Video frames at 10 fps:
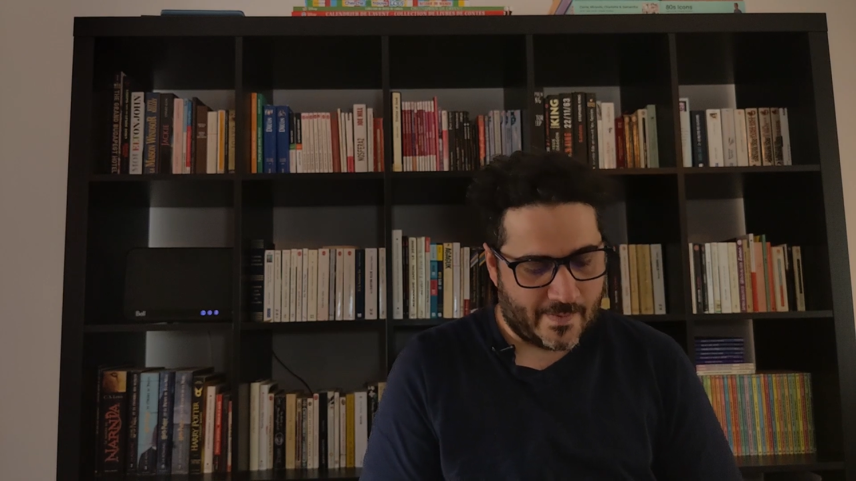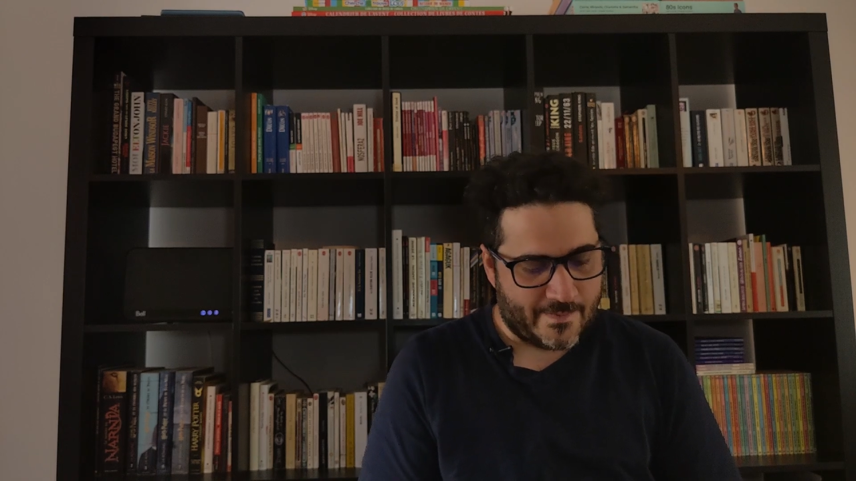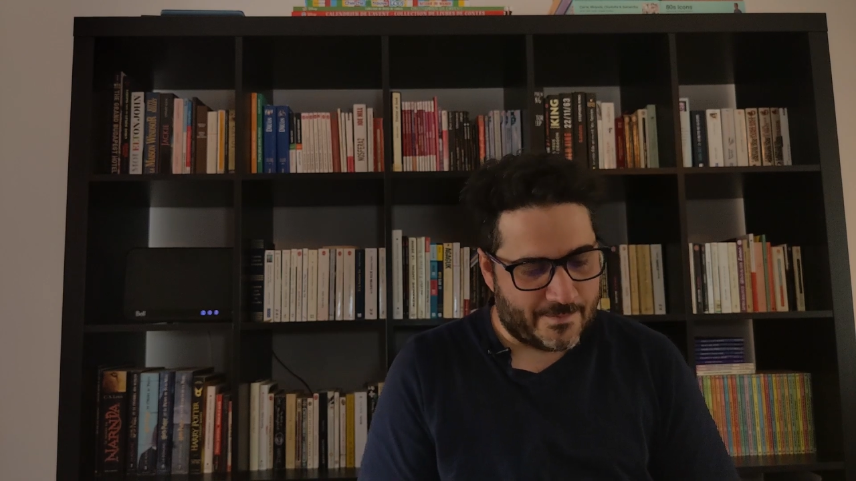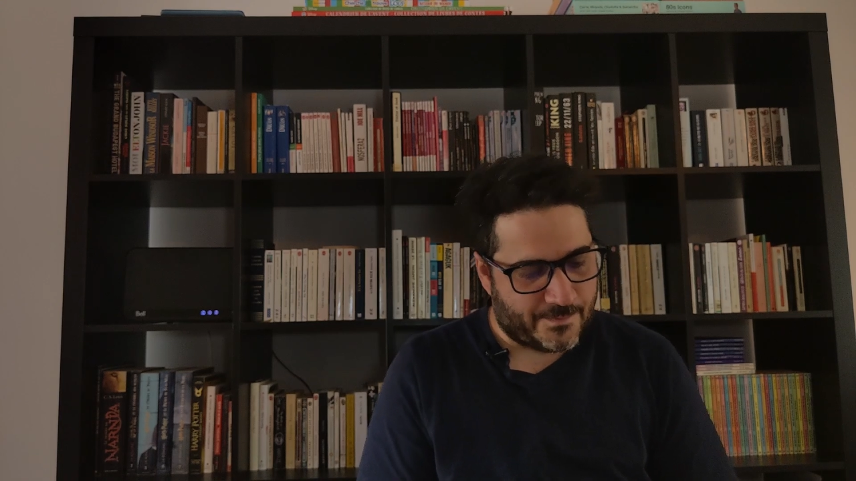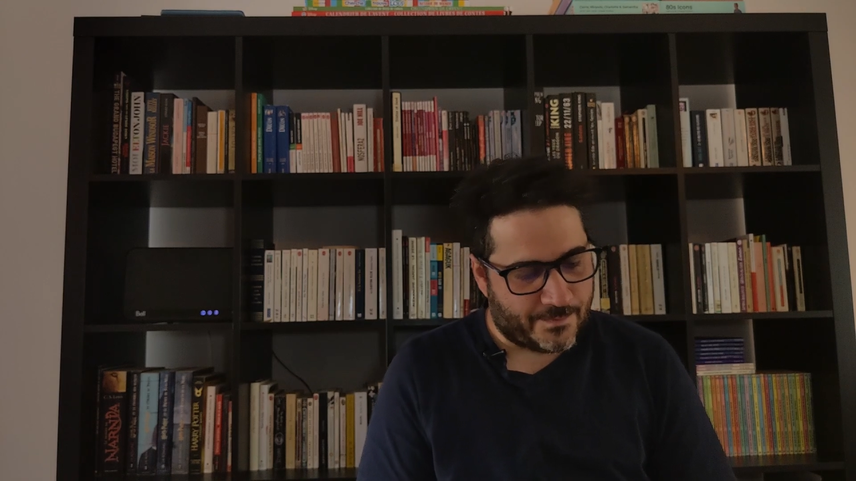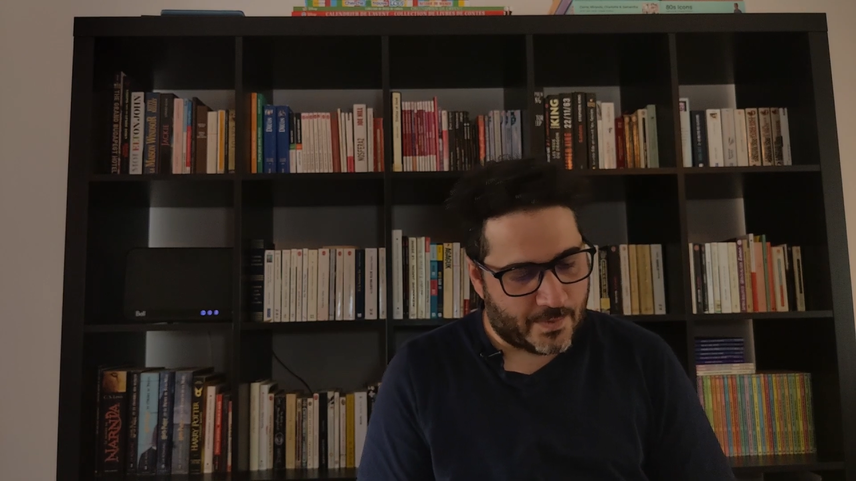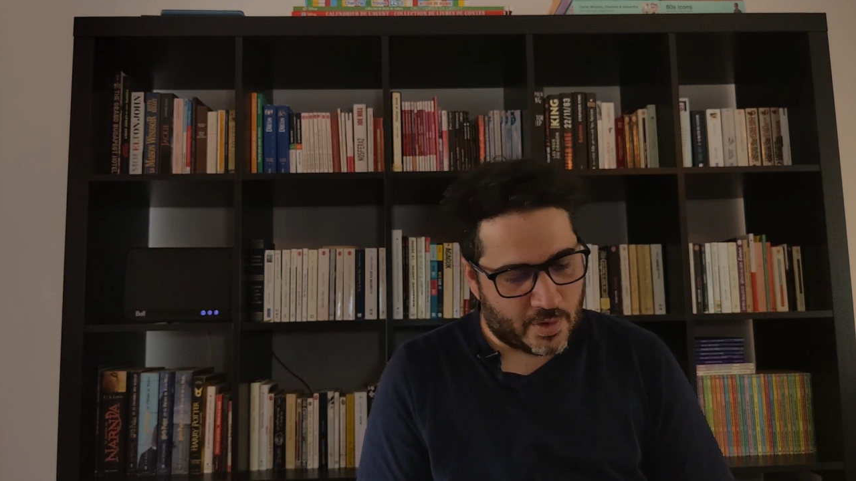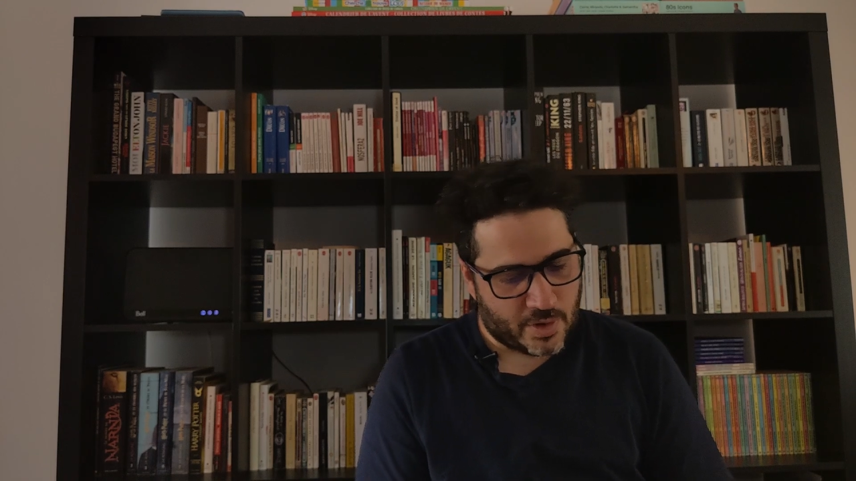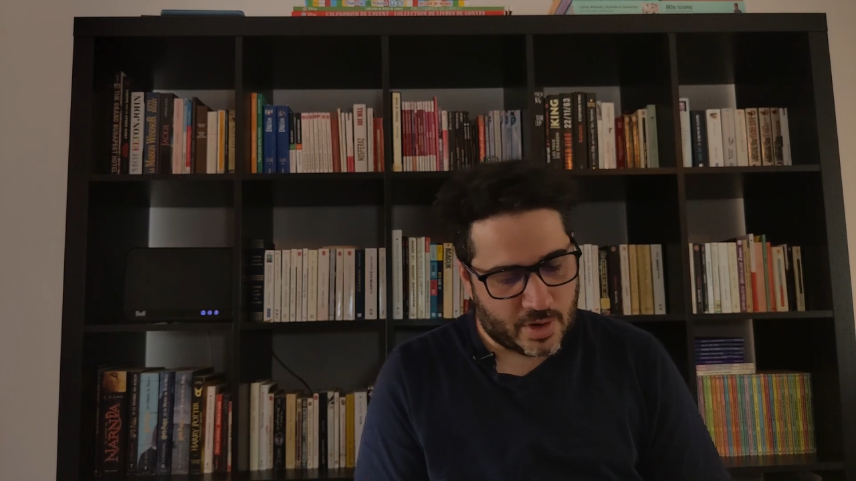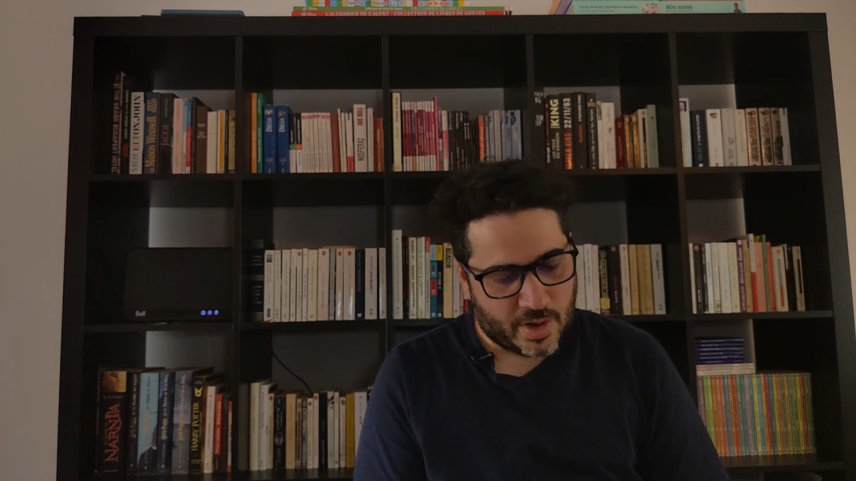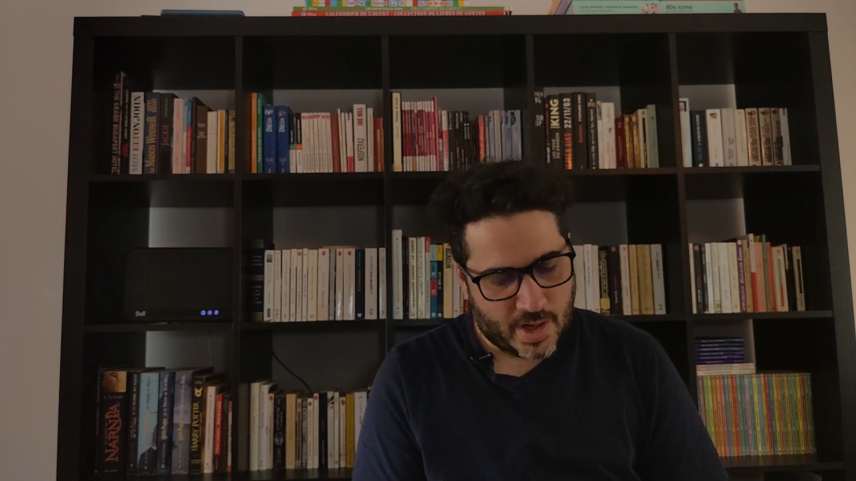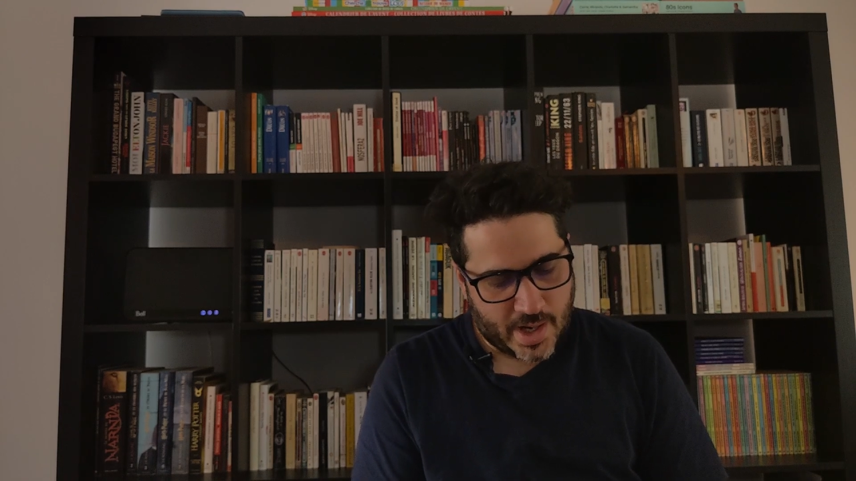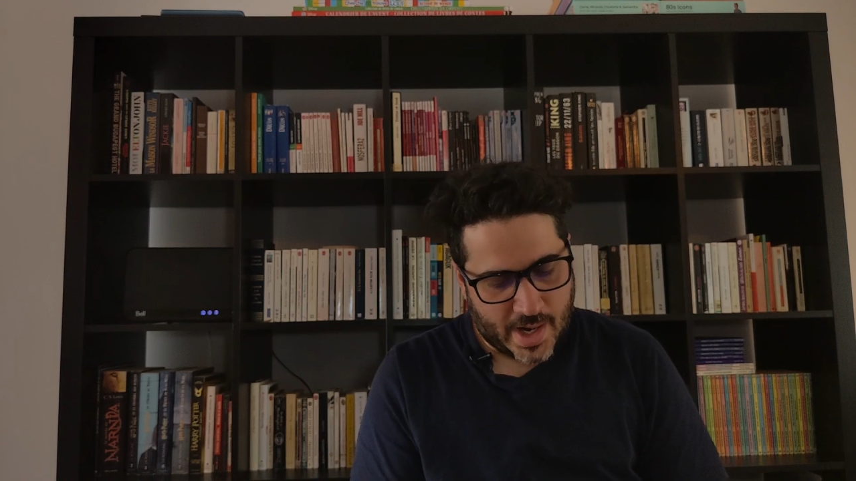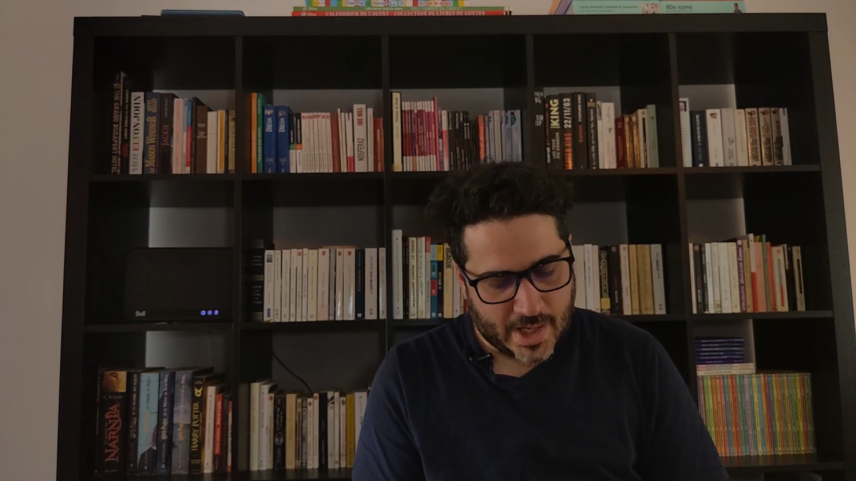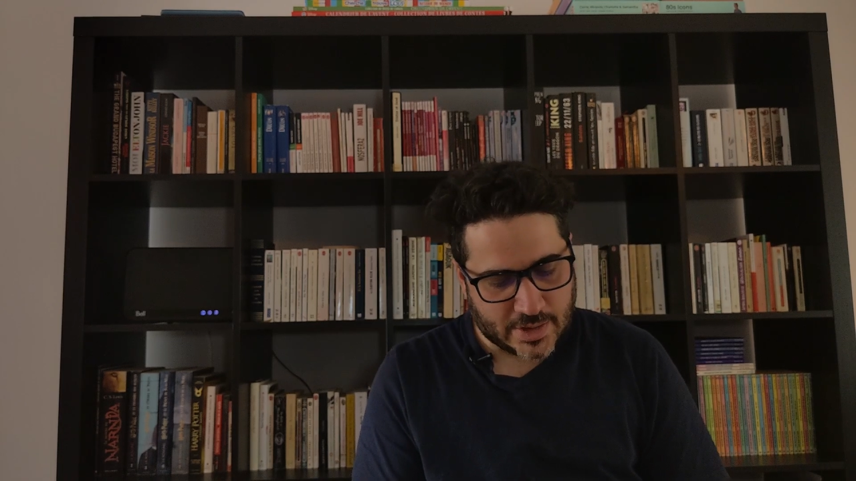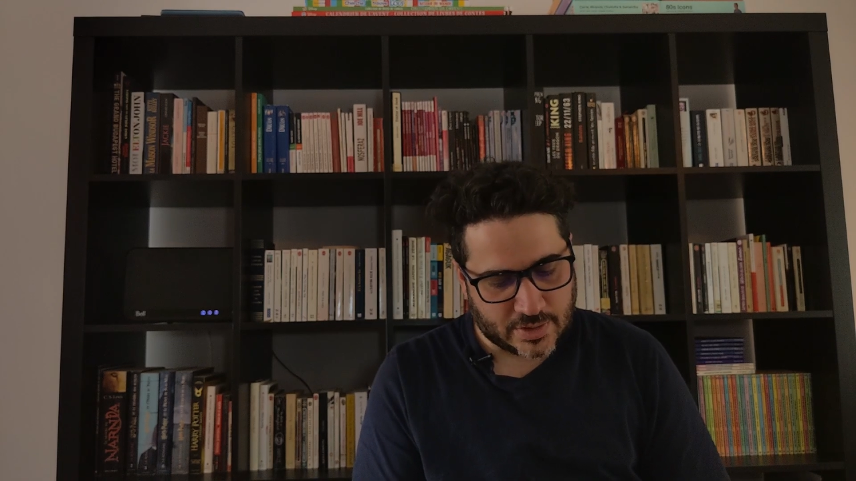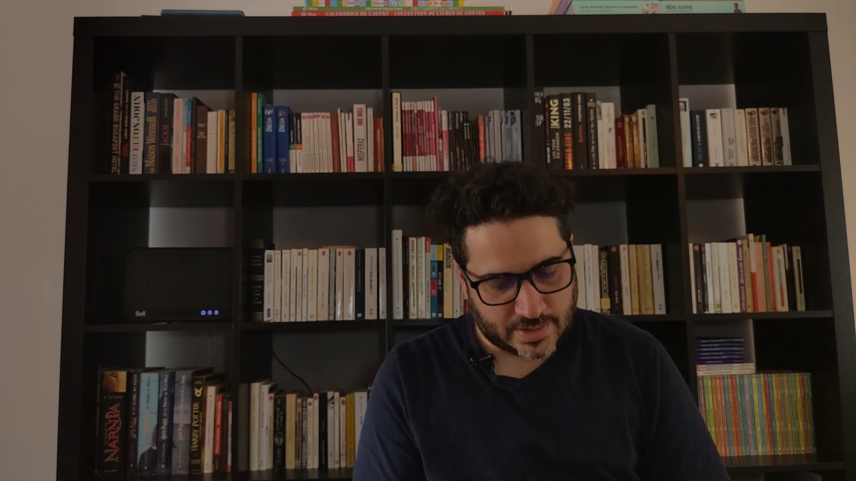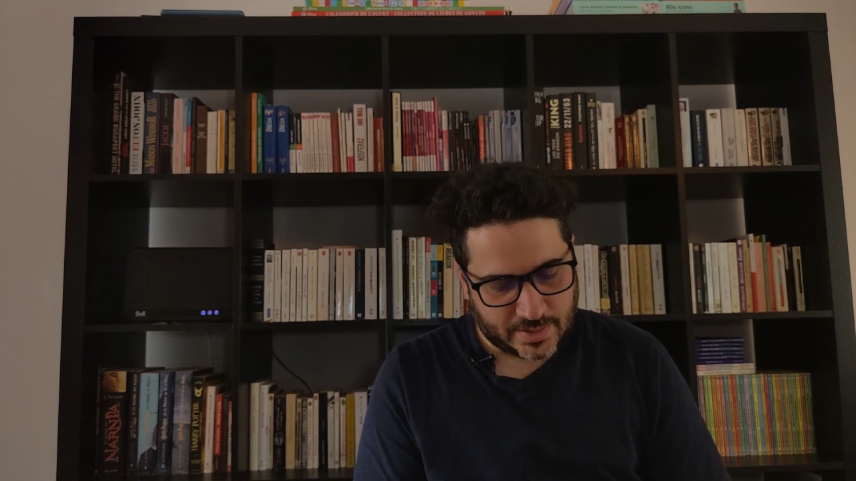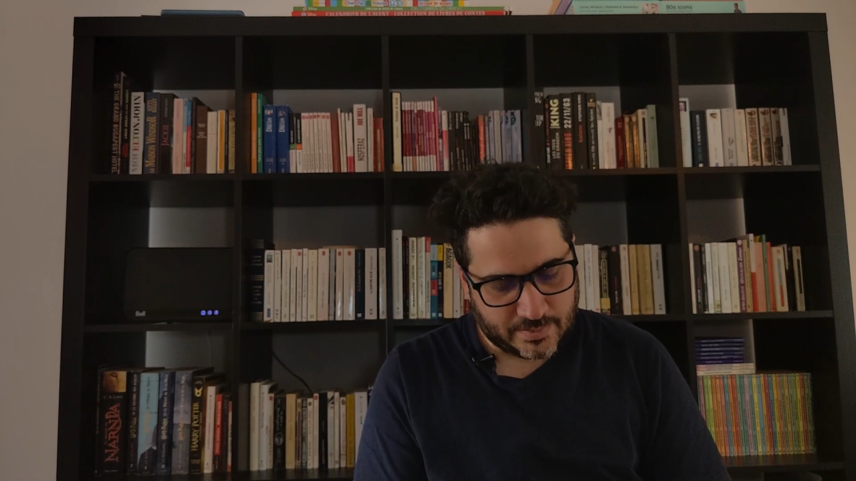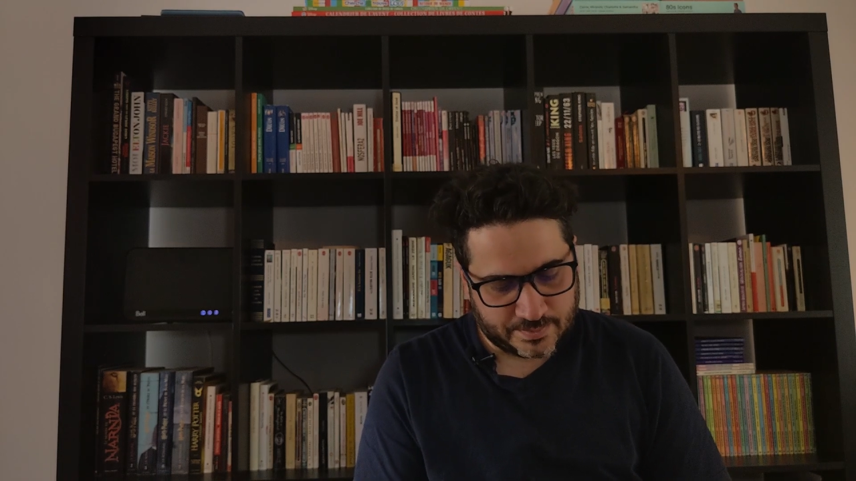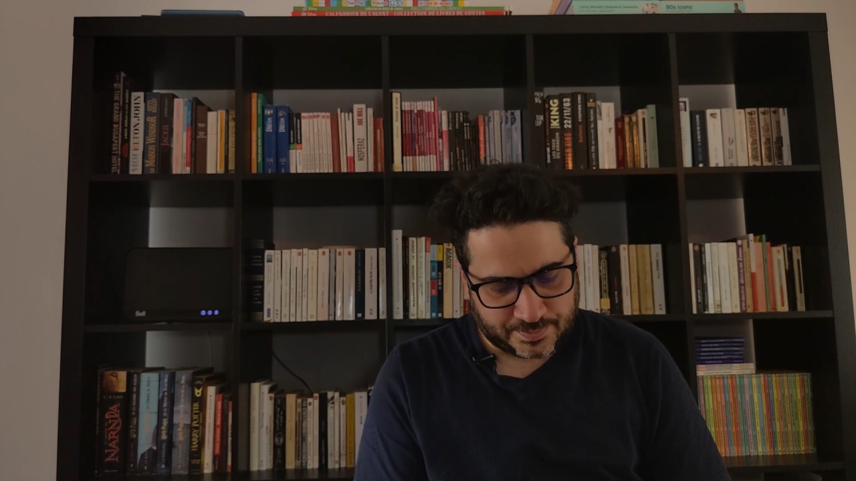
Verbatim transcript: four, actually.